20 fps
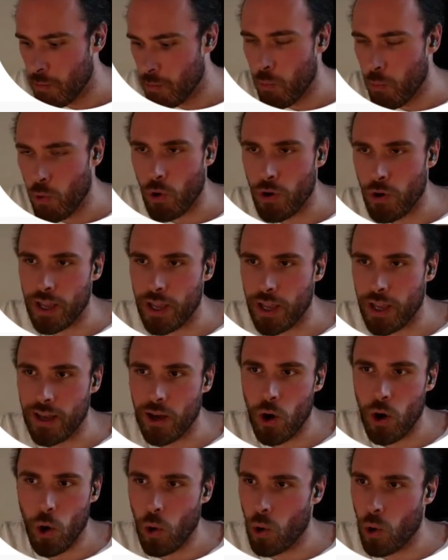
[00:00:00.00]

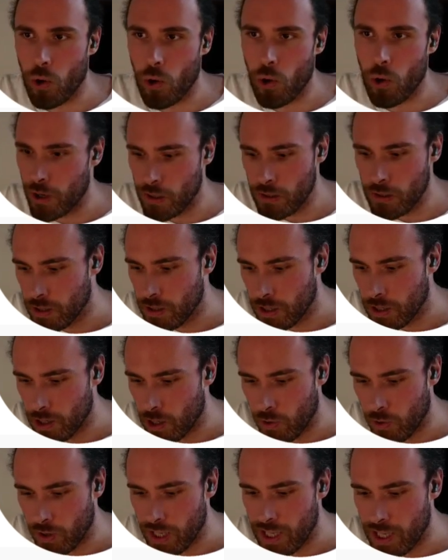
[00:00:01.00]
morning, or
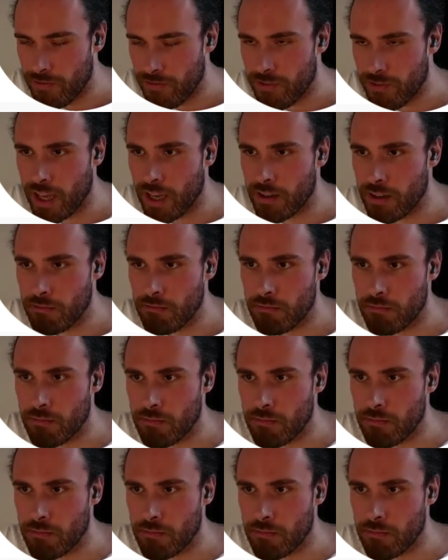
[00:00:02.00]
evening,